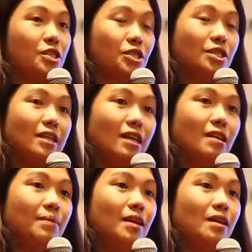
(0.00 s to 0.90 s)
Based on
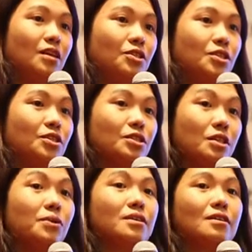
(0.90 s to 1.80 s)
my point of view,
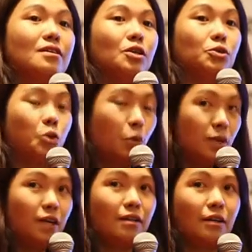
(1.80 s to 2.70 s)
in the
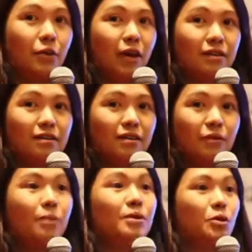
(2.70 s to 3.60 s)
past uh, several
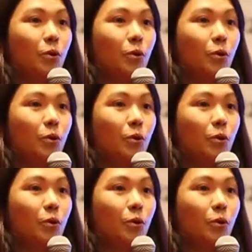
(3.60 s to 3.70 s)
years,